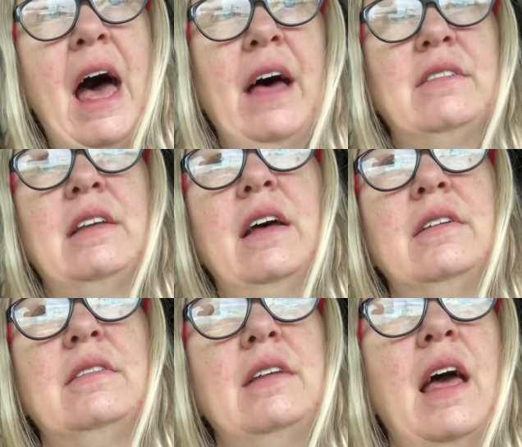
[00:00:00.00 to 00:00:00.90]

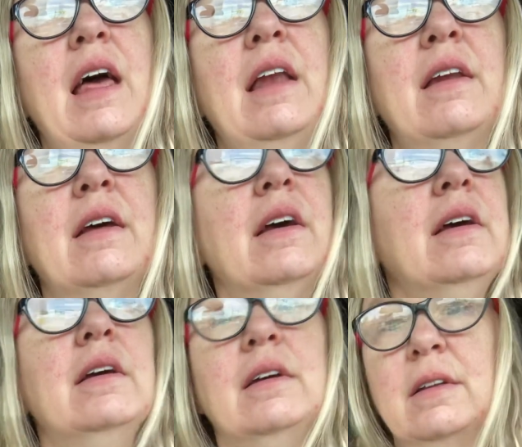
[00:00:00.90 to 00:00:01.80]
assets
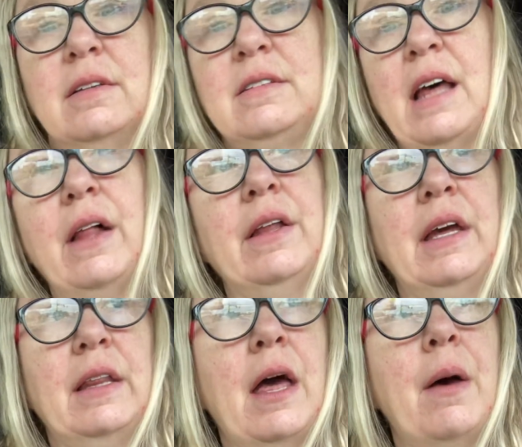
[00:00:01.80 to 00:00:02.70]
and
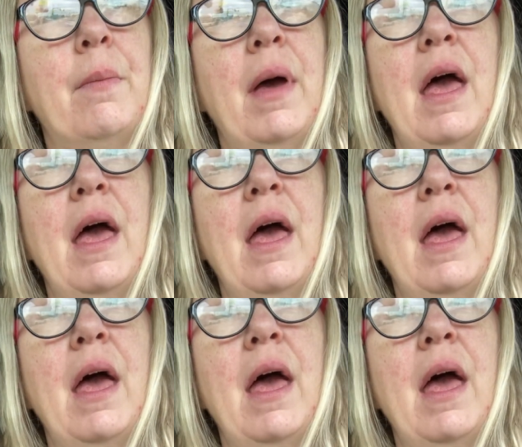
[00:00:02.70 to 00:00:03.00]
selling them